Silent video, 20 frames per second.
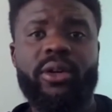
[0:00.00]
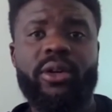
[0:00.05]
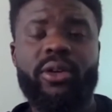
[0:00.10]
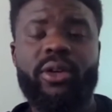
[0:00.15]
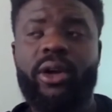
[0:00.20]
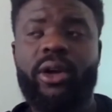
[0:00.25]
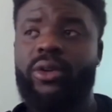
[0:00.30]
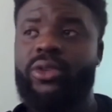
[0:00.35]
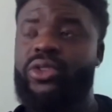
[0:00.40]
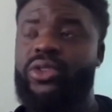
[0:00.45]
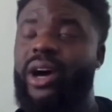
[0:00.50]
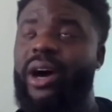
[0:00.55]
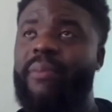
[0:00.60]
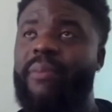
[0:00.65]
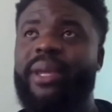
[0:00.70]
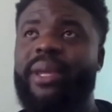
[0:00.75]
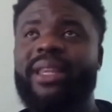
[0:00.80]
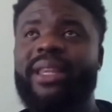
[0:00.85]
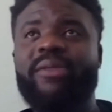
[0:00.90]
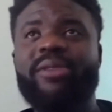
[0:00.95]
So I
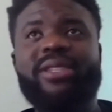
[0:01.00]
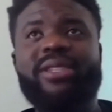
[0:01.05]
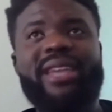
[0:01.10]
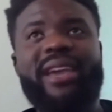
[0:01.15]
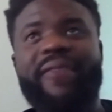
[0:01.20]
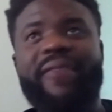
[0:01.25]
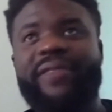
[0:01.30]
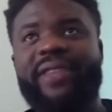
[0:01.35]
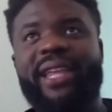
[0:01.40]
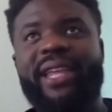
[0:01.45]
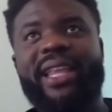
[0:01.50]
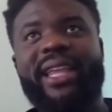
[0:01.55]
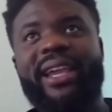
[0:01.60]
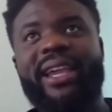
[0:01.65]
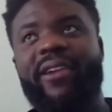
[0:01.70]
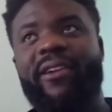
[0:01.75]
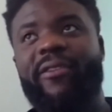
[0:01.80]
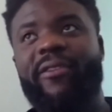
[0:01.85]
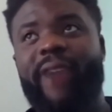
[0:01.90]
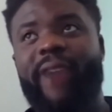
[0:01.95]
mean, there was
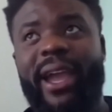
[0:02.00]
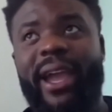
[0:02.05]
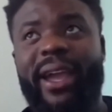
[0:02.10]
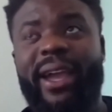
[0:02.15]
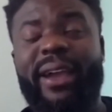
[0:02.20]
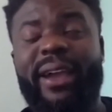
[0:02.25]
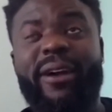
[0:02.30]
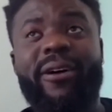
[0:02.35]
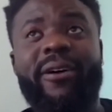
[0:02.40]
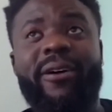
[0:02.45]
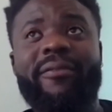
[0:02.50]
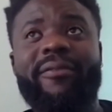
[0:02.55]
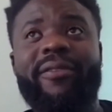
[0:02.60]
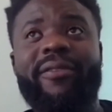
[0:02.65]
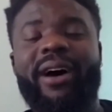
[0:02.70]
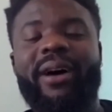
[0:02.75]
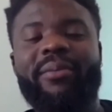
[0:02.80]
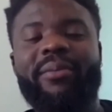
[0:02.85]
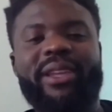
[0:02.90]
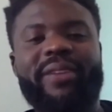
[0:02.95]
definitely an array
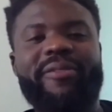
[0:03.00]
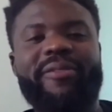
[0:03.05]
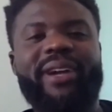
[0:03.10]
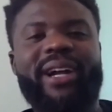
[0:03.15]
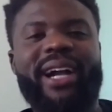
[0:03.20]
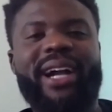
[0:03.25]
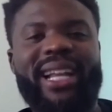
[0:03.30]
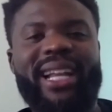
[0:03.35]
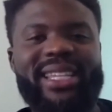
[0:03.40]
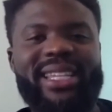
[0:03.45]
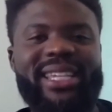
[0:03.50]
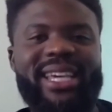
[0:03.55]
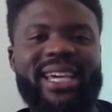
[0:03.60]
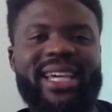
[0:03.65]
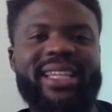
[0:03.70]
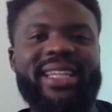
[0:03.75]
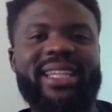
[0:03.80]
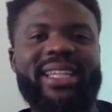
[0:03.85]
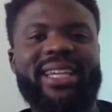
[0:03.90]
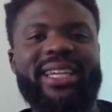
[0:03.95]
of different kind of
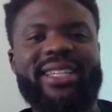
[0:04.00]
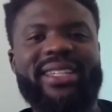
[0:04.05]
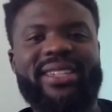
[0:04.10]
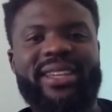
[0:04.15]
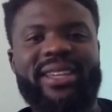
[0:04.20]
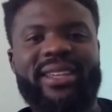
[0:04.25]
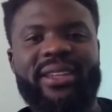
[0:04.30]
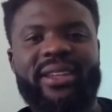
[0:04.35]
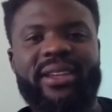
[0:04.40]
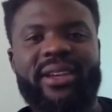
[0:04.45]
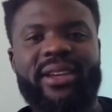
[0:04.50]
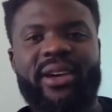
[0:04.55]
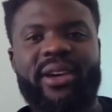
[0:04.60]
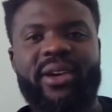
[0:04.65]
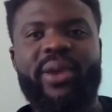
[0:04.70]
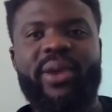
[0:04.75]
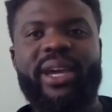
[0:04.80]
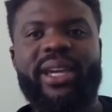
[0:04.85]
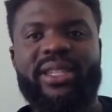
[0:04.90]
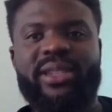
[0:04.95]
techniques and
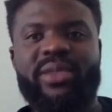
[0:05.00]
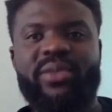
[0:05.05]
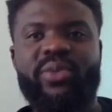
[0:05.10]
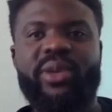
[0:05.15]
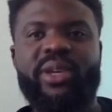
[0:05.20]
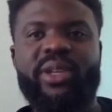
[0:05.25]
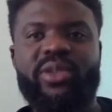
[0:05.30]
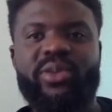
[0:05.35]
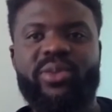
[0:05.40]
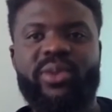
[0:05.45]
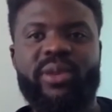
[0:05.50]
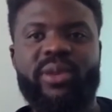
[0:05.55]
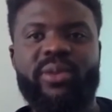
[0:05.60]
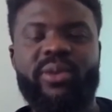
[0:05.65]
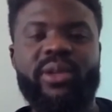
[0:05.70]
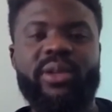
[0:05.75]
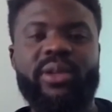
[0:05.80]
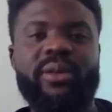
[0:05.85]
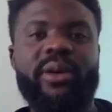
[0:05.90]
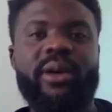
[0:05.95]
ways in which we
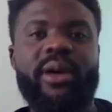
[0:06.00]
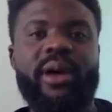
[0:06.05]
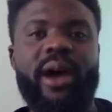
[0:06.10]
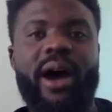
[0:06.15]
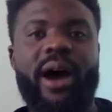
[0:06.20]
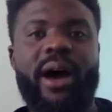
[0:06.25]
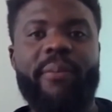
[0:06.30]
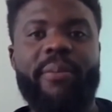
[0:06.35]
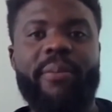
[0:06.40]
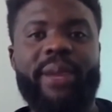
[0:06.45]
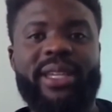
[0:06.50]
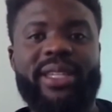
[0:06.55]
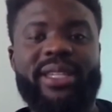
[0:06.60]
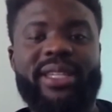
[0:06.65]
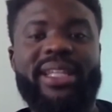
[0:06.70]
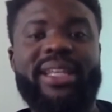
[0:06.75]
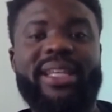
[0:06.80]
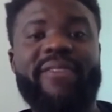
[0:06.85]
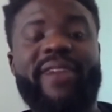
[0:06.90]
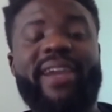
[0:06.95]
would
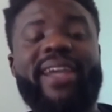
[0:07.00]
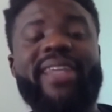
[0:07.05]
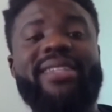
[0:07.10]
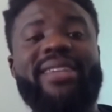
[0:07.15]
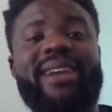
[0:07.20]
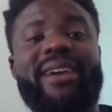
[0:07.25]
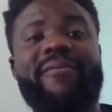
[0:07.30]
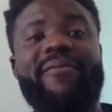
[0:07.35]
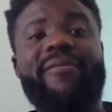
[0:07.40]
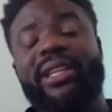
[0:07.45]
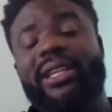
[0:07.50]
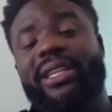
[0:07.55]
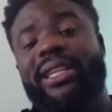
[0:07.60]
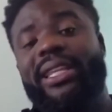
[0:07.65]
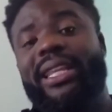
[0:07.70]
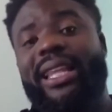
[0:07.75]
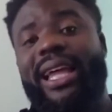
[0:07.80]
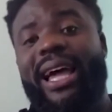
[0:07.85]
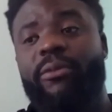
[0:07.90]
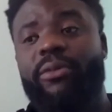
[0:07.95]
basically raise that
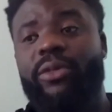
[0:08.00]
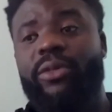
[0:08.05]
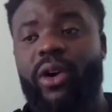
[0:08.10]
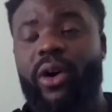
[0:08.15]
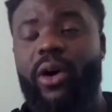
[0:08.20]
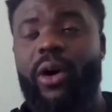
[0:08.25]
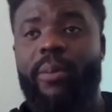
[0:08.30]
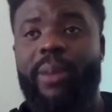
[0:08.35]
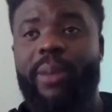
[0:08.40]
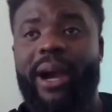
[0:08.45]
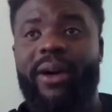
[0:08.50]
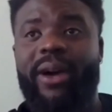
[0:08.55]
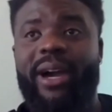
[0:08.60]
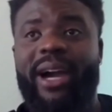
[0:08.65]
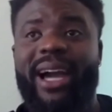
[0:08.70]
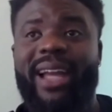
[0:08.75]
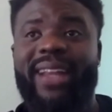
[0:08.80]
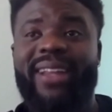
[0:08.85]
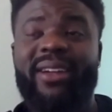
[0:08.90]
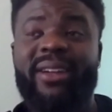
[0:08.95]
funding, and I would go about
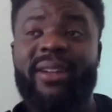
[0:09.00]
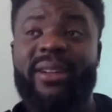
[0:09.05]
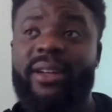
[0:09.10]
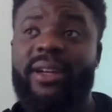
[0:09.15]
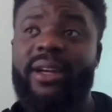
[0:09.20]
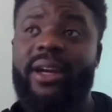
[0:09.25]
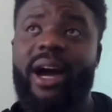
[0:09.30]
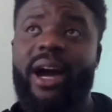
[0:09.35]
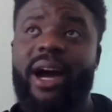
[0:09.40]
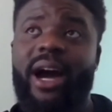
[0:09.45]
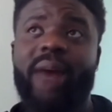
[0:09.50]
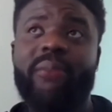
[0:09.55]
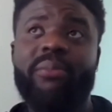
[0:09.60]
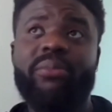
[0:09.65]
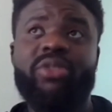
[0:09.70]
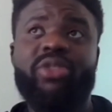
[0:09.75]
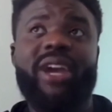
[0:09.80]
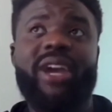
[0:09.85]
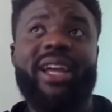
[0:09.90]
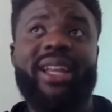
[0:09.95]
kind of
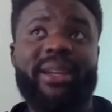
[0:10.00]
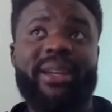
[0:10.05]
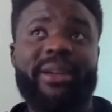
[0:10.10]
trying